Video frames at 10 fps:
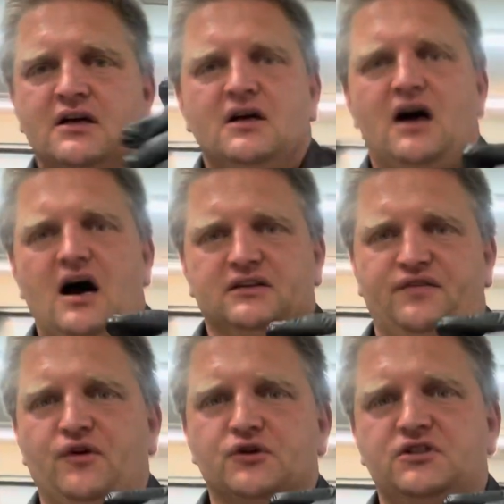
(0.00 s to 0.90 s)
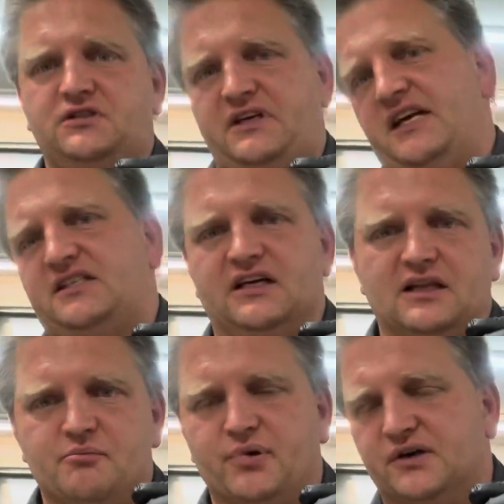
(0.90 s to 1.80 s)
The fuse kicks in
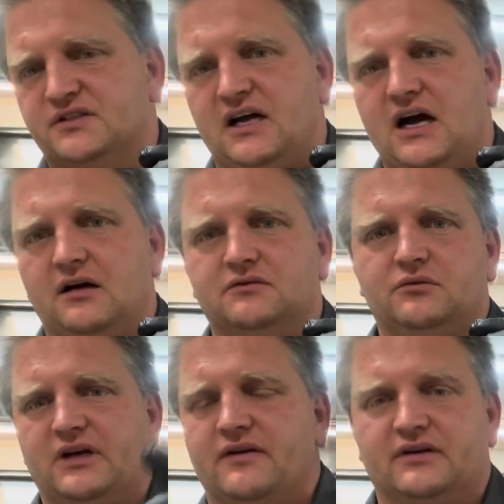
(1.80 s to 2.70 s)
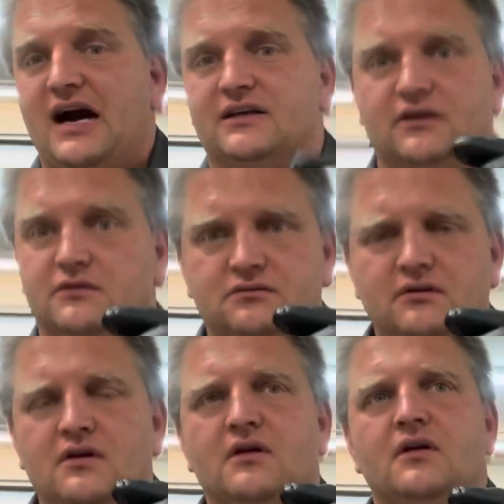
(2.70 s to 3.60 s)
and burns out, whatever. I don't know.
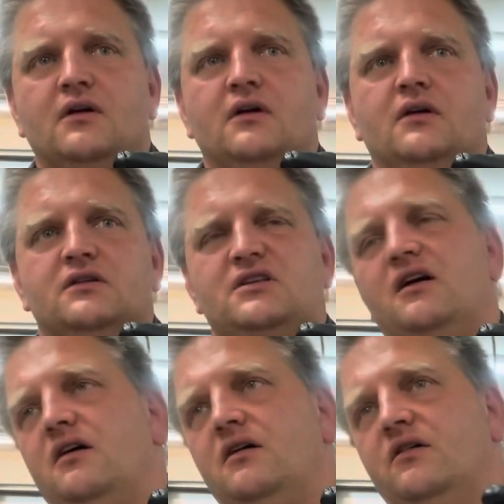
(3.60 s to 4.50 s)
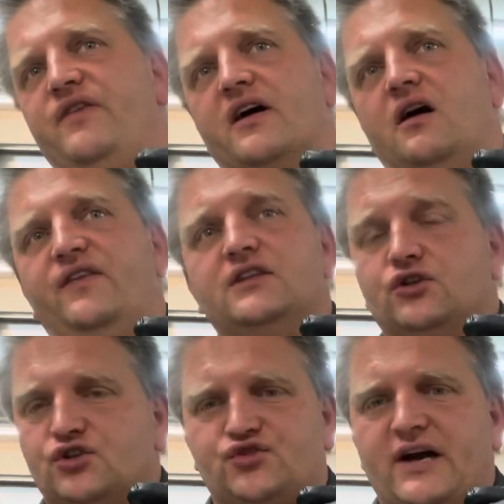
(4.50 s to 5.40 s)
So very often they
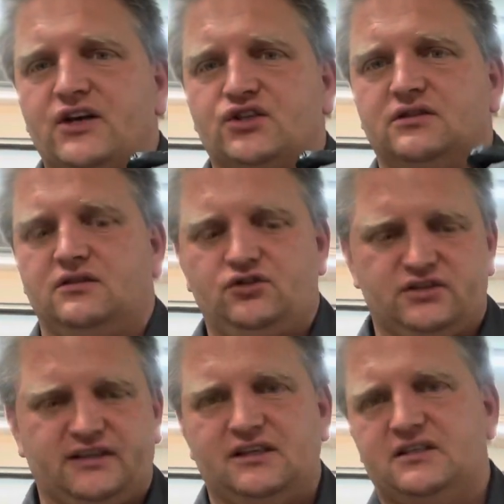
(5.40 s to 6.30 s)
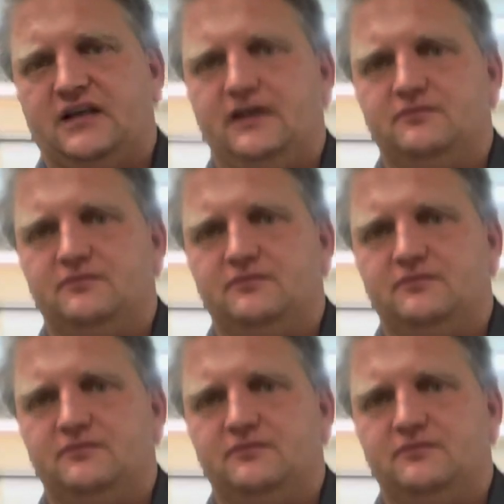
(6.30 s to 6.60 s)
just trash it, just like this guy.